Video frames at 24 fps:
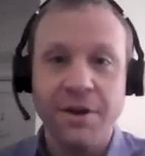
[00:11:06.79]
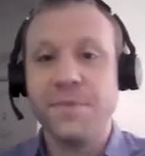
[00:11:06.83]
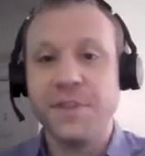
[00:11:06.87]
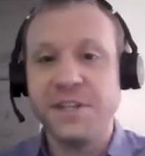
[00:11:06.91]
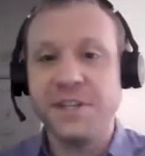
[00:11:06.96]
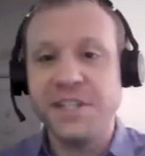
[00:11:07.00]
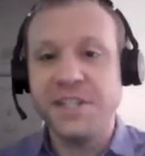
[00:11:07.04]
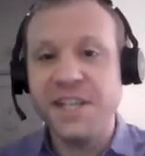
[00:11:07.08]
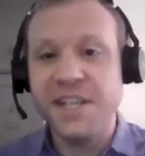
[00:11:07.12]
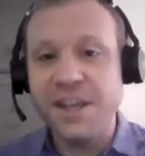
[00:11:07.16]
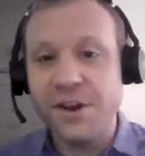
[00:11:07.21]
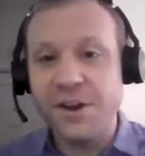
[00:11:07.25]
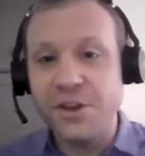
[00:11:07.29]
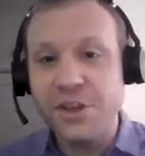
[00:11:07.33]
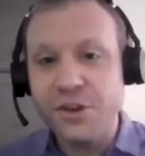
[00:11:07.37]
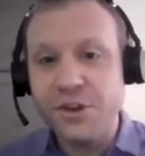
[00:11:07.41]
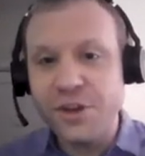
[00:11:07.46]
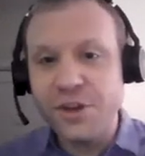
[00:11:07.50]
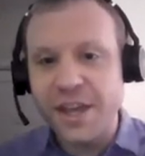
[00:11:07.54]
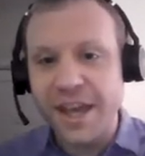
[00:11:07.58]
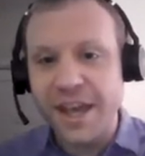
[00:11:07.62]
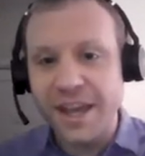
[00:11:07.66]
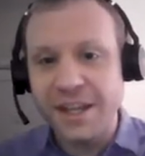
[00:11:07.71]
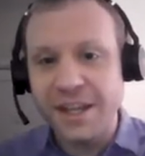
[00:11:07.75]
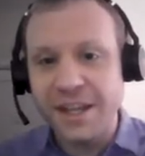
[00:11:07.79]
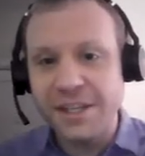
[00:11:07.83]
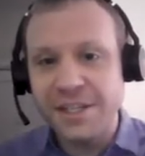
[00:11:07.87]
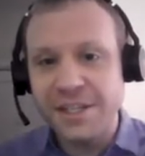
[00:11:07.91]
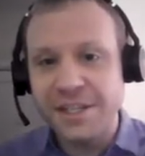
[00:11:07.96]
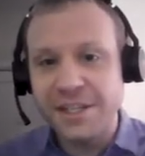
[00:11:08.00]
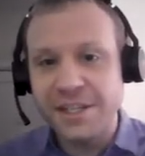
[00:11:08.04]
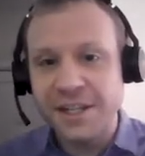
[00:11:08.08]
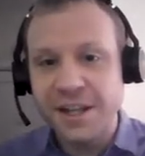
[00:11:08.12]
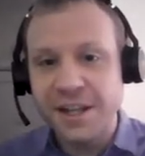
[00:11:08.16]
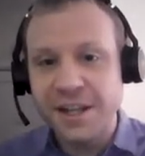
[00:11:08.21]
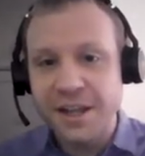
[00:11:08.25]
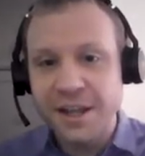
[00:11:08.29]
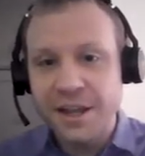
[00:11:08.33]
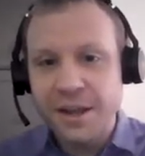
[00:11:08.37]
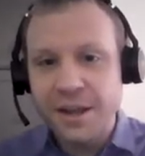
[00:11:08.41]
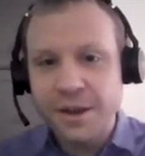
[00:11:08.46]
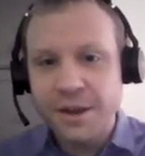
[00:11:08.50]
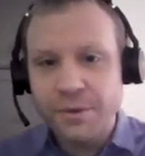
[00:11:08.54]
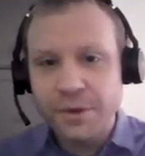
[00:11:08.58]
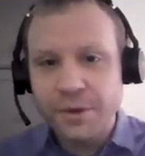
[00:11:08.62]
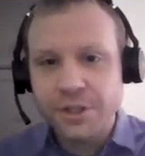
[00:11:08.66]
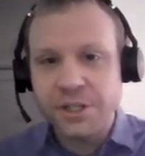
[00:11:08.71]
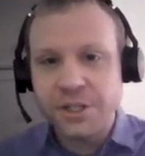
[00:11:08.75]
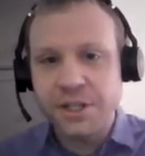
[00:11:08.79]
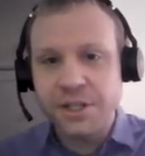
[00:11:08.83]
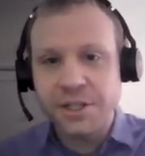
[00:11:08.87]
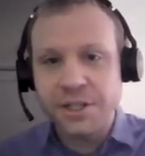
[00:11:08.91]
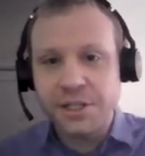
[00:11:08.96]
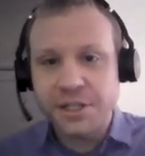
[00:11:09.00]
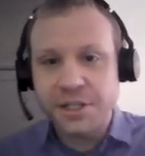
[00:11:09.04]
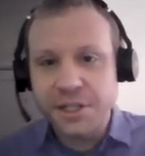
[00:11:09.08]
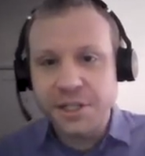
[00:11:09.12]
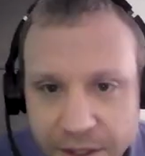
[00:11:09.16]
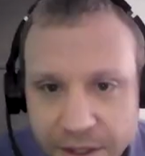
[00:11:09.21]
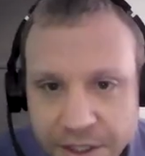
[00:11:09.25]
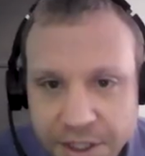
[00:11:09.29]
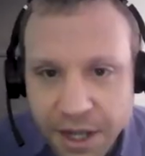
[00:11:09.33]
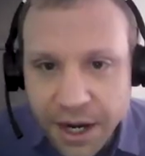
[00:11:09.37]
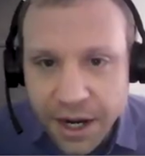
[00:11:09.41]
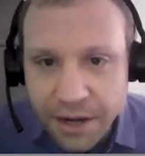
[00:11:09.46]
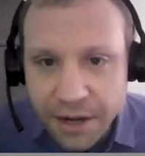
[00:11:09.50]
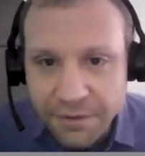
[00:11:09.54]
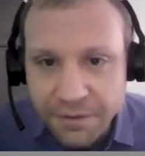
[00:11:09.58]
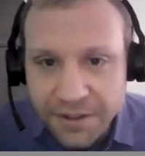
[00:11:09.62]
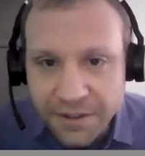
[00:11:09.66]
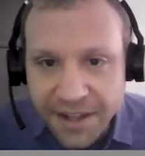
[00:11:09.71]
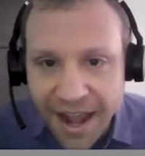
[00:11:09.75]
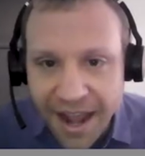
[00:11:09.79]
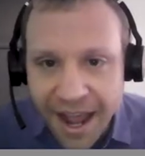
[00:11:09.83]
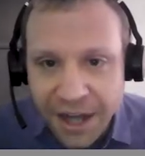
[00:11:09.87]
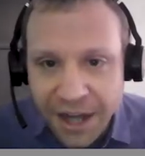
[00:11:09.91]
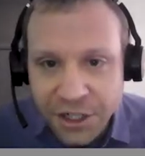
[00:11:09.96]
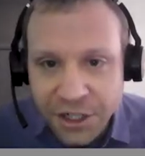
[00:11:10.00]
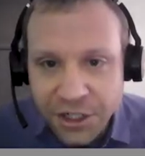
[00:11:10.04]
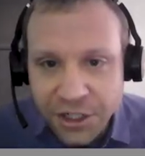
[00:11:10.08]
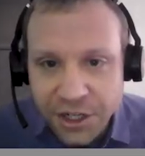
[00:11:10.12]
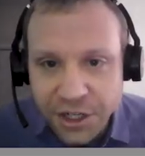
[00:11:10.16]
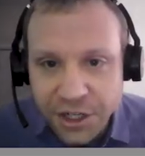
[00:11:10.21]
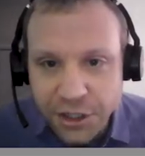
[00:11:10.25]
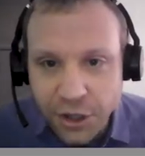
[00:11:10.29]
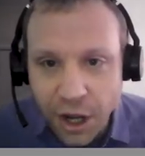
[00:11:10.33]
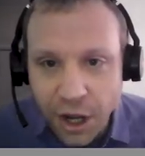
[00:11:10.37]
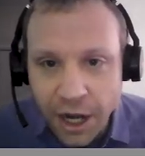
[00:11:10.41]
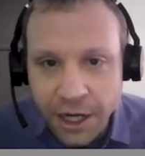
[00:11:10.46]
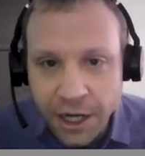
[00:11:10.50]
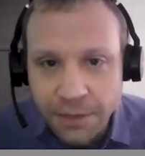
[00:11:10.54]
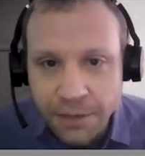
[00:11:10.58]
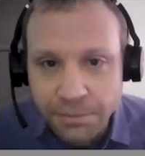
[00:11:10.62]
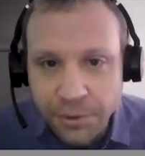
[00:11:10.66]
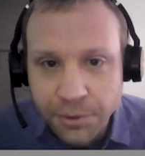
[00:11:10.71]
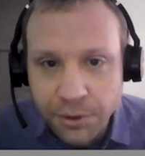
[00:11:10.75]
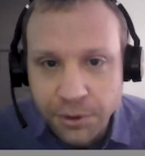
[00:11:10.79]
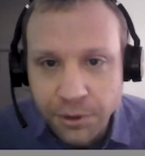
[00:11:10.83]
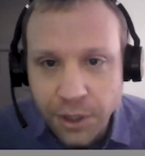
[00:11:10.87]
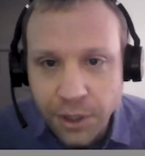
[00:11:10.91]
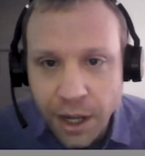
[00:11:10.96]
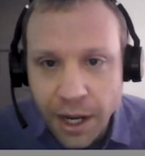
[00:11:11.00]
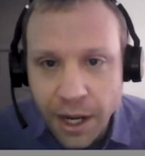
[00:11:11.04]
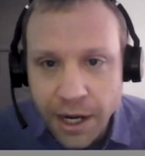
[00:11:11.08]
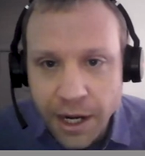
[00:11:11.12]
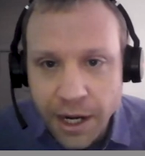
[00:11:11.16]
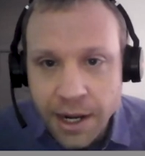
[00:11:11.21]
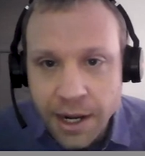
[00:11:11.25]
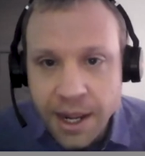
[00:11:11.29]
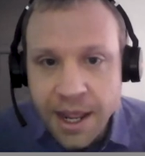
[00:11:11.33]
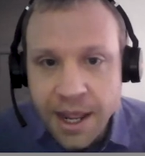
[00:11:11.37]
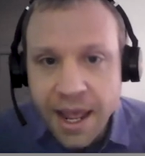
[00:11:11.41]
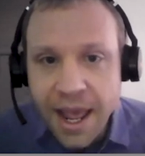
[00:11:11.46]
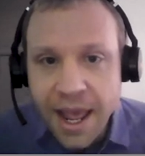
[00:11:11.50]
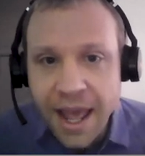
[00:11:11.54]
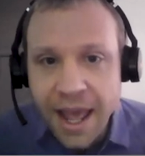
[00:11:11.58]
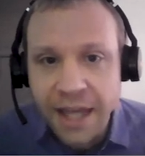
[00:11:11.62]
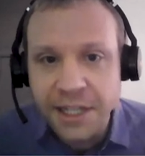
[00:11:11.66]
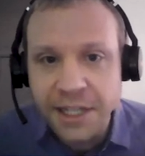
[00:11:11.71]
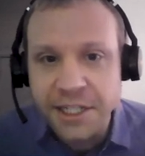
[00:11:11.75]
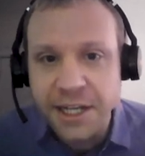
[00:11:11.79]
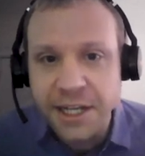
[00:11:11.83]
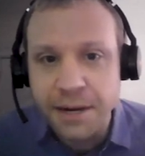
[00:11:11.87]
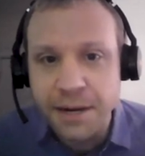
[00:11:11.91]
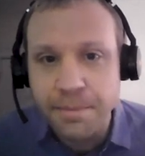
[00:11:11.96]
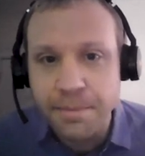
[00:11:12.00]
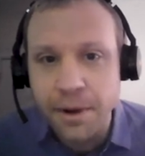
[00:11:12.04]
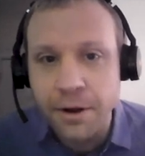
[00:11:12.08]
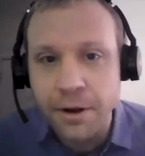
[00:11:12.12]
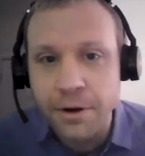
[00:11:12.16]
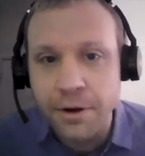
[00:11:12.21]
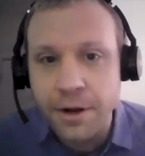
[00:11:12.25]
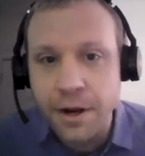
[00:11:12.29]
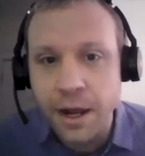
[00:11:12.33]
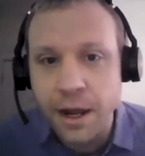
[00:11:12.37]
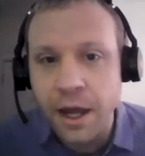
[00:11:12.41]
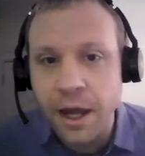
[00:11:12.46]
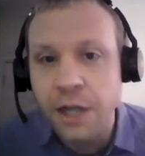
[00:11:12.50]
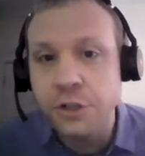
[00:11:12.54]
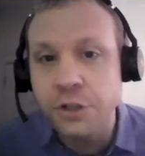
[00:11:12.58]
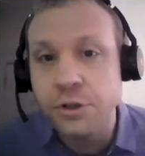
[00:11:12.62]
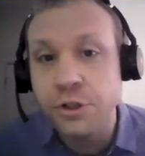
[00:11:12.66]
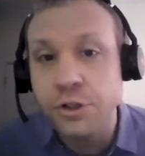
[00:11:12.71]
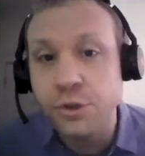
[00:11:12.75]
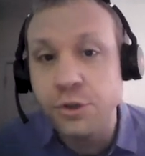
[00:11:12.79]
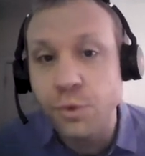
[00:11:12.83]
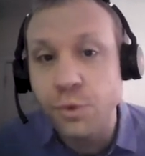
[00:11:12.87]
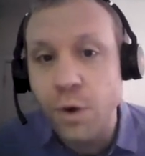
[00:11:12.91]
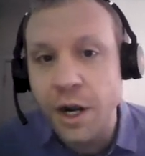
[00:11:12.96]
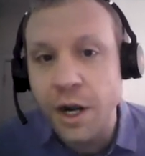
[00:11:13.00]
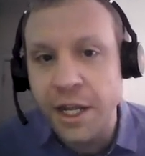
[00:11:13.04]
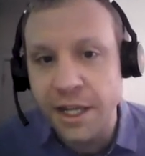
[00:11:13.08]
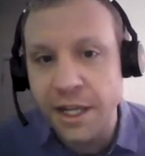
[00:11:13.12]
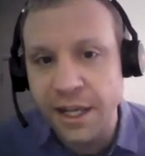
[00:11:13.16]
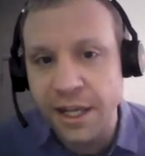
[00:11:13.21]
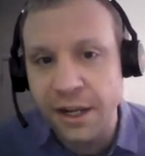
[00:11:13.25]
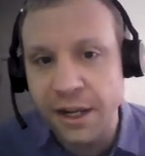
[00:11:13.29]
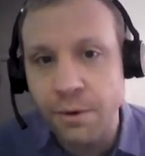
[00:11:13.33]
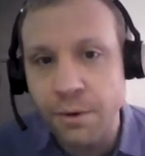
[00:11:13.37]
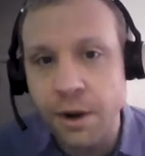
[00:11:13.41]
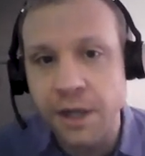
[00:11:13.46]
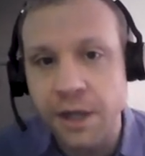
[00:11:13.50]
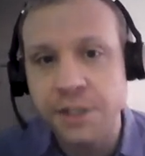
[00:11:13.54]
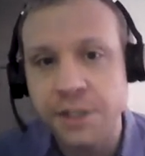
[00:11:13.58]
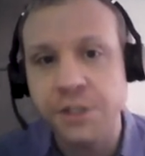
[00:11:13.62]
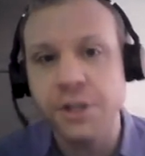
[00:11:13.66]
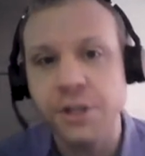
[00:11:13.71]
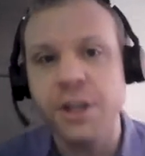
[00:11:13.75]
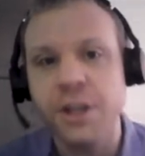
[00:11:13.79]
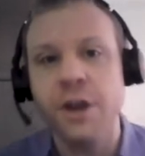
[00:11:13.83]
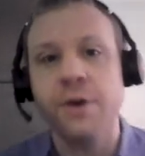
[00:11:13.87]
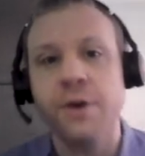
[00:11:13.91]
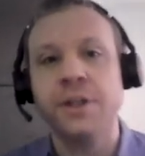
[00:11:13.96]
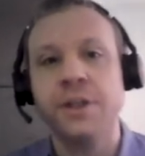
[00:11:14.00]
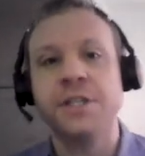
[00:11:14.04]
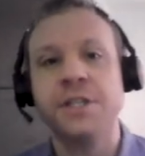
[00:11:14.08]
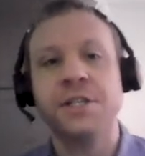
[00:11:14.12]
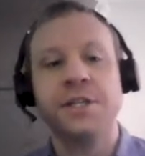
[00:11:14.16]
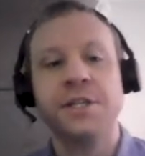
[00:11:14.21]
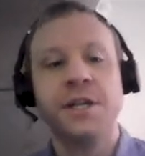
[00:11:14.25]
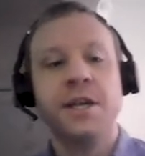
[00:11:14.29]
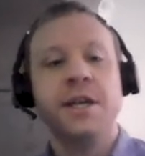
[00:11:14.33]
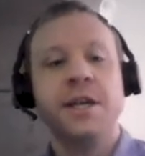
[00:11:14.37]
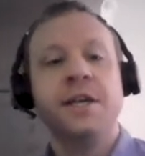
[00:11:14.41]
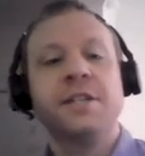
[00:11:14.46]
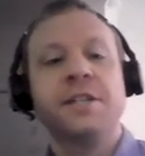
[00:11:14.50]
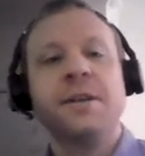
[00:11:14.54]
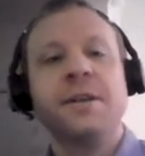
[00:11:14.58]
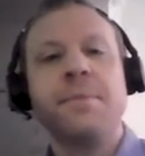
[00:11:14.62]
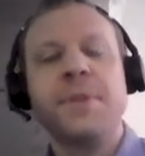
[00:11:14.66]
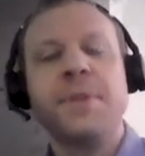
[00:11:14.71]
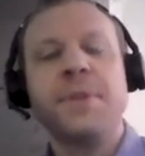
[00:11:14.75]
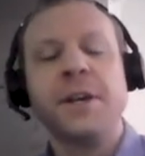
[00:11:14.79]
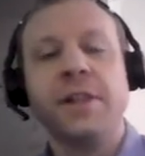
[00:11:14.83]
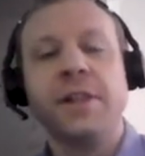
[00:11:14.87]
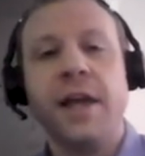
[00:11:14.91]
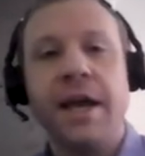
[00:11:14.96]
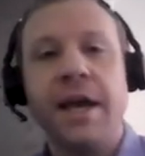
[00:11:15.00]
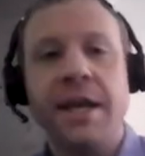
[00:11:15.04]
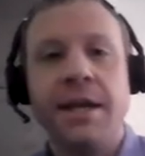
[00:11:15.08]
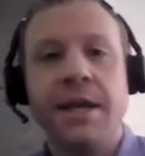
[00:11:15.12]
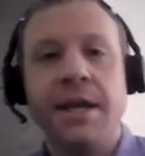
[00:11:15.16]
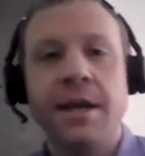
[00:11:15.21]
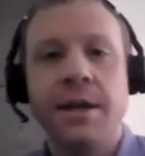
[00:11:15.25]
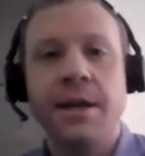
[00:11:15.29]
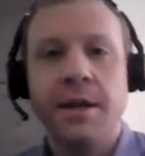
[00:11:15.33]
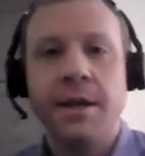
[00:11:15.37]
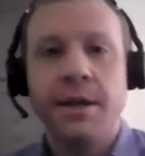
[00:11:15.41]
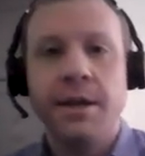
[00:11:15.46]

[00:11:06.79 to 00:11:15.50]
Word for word: The TOU case, which is this kind of dashed and dotted blue line, ends at about 120 gigawatts. So, you know, it's something like